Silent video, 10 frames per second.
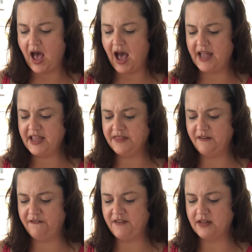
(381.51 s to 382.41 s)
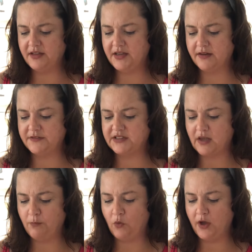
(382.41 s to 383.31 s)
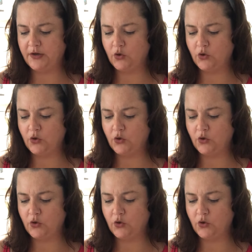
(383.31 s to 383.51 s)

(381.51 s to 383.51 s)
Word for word: I get the feeling of someone